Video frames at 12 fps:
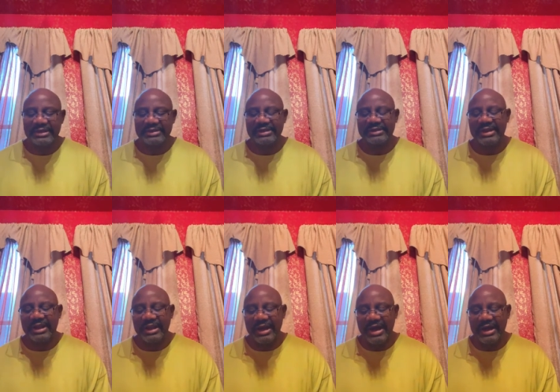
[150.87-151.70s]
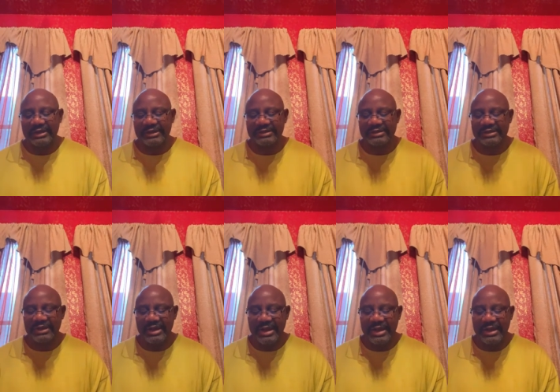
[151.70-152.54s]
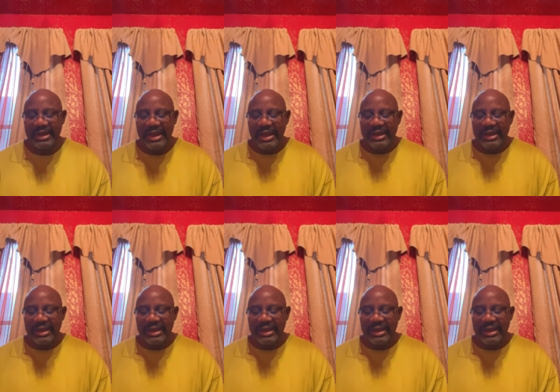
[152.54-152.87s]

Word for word: This is a law. This is a law.